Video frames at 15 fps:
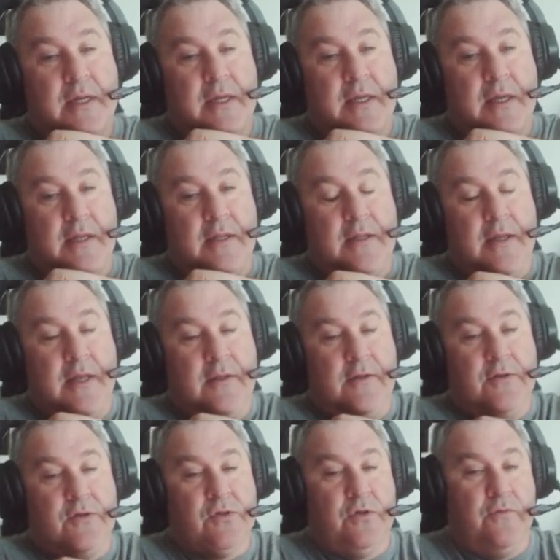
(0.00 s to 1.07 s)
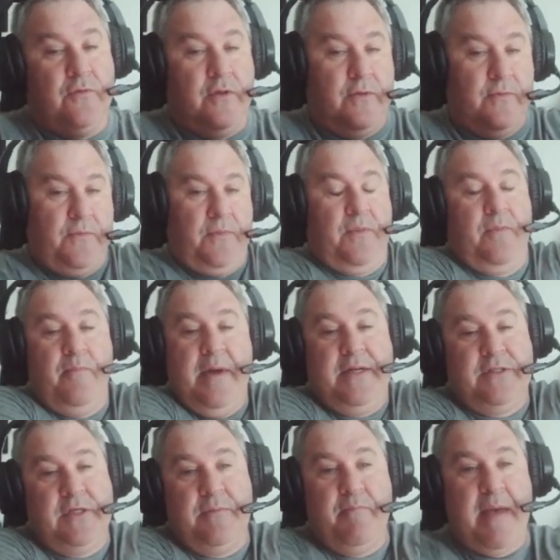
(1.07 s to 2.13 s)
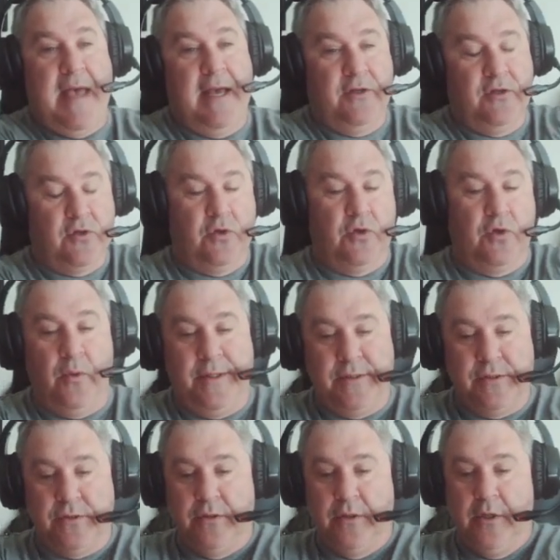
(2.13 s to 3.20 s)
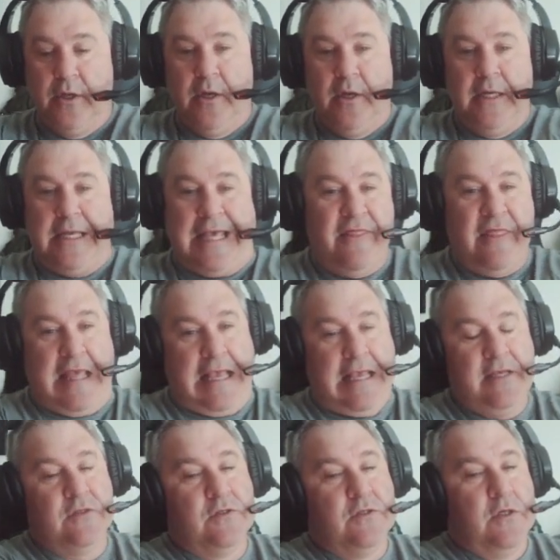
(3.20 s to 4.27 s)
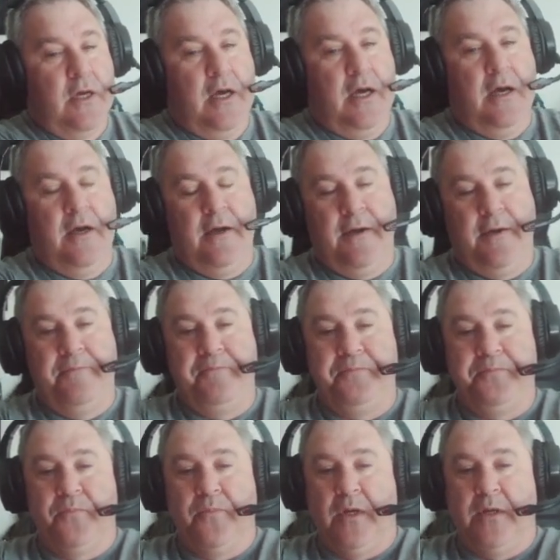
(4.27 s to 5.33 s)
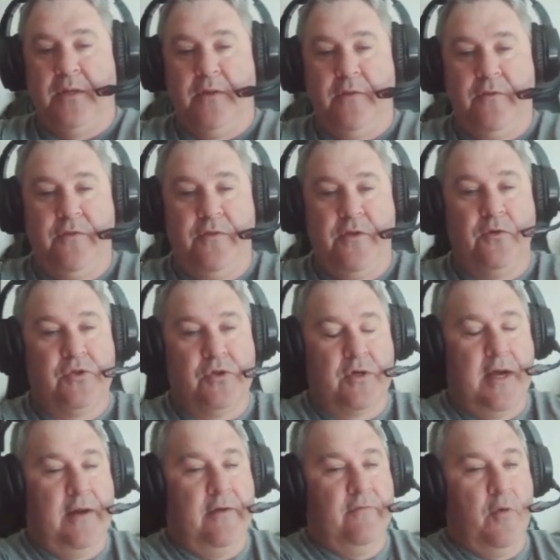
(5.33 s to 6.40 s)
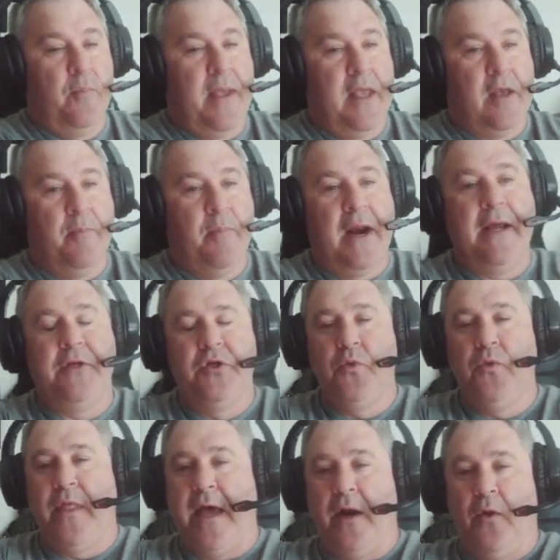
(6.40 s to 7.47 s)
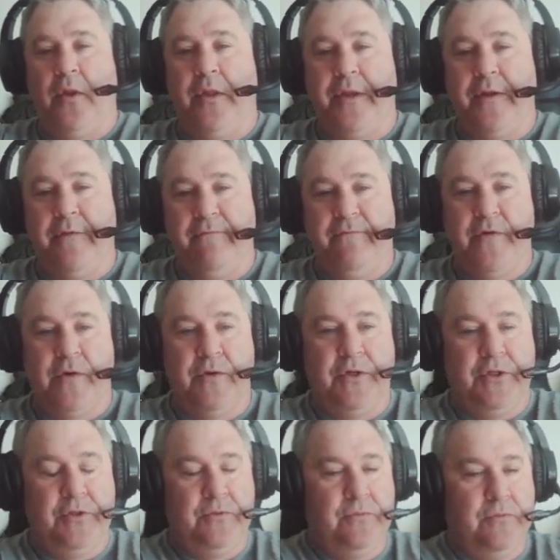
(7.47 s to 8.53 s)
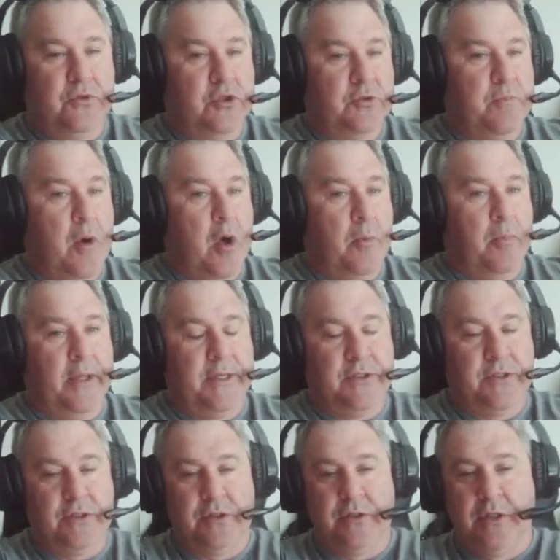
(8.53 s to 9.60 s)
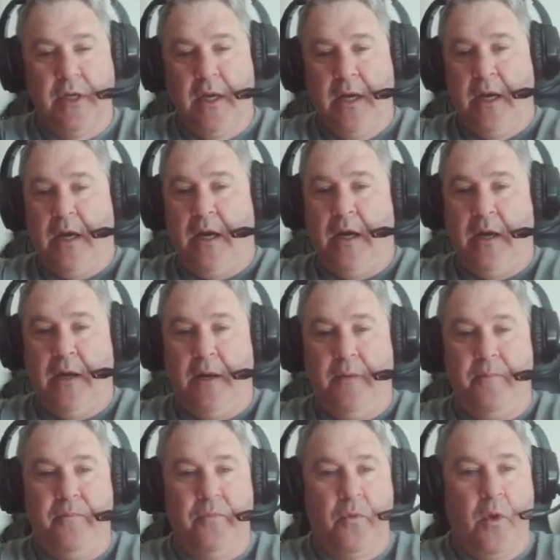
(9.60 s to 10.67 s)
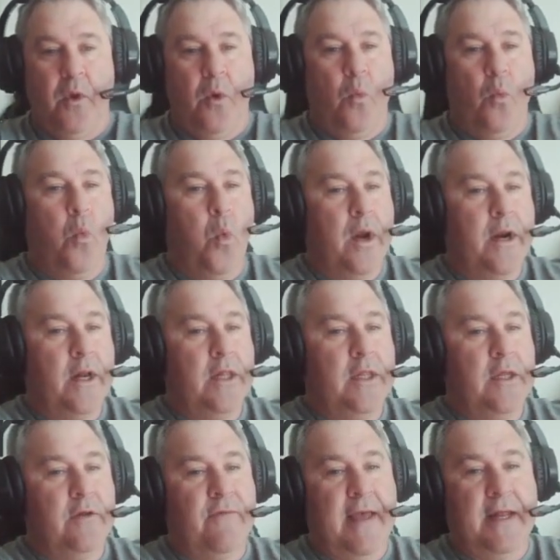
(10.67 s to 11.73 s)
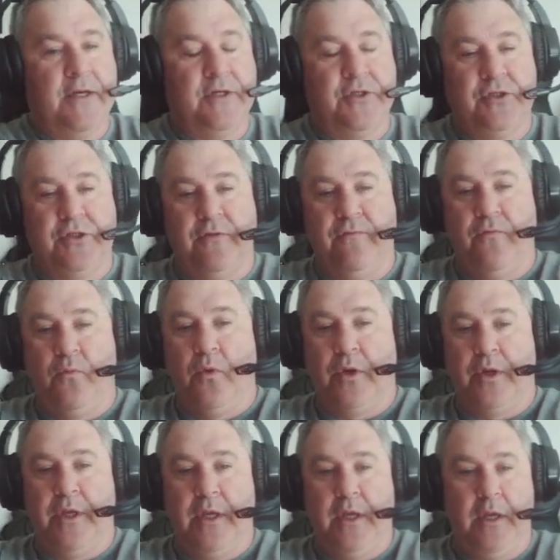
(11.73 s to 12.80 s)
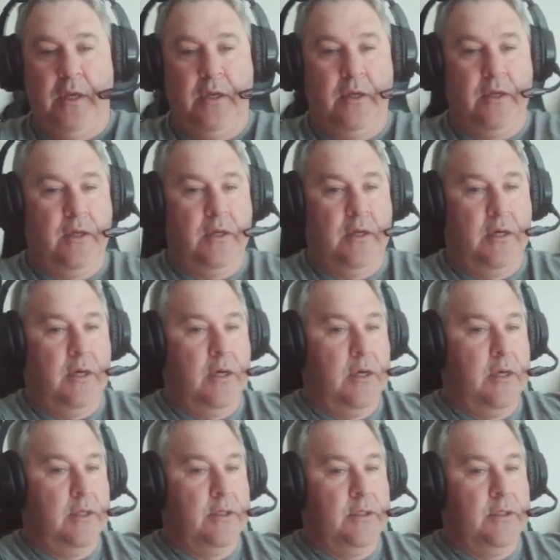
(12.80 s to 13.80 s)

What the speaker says: and the sort of the medicine bag turquoise things. Um, those are kind of opaque, but I do that only in very small places. Um, One of the advantages of working uh,